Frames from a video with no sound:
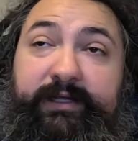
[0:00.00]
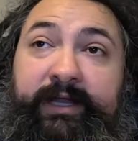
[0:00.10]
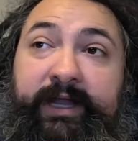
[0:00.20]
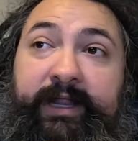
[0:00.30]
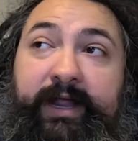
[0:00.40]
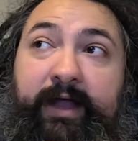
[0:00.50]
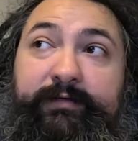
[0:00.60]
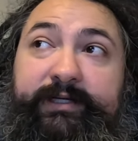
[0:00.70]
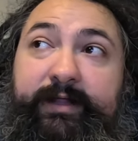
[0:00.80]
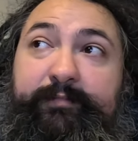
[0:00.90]
and I
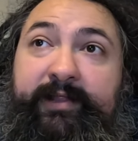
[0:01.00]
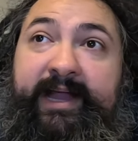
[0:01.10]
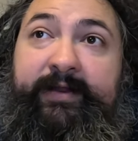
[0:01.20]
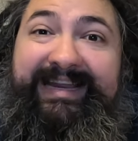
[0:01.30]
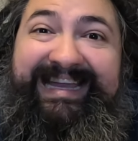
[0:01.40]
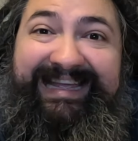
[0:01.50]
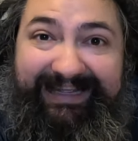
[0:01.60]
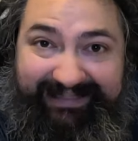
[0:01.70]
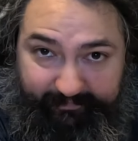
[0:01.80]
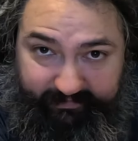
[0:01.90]
was going to plan on
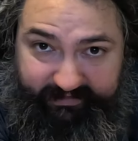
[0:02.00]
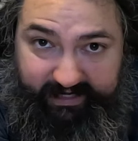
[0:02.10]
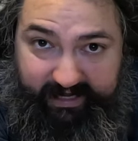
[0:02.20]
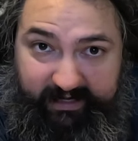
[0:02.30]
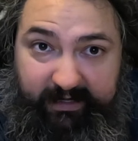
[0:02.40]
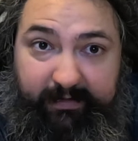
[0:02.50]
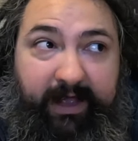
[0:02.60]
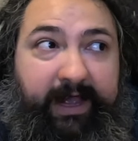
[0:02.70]
eating them today,